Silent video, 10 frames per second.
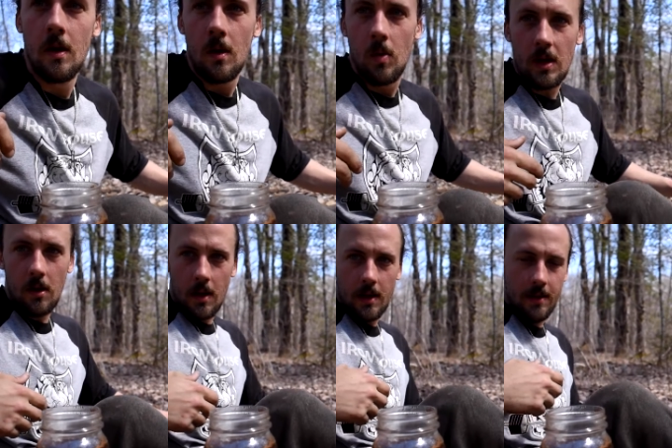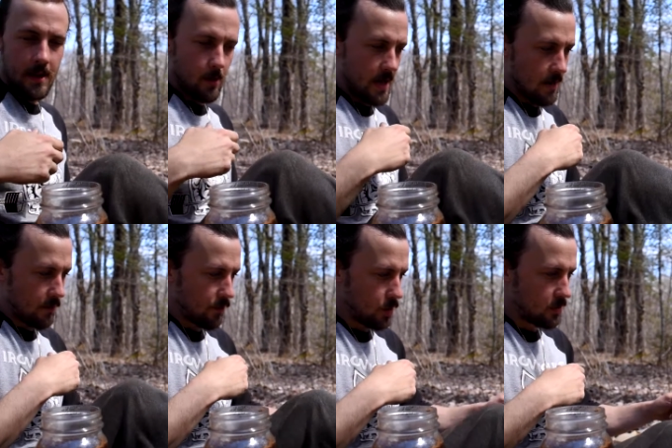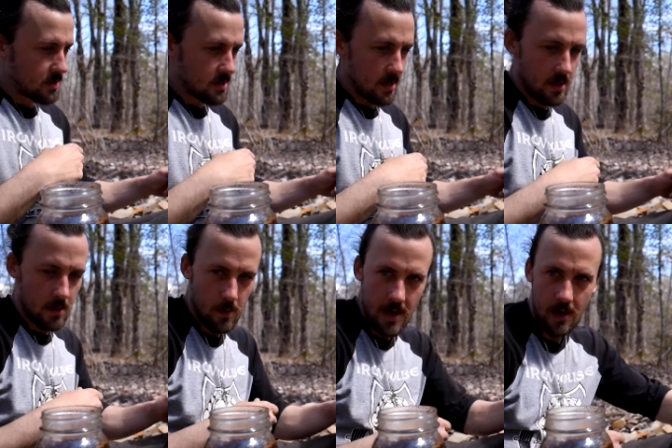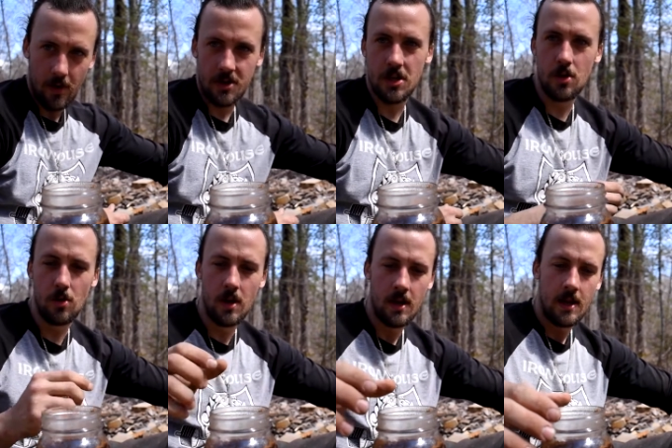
Well, there we have it, folks. We have our two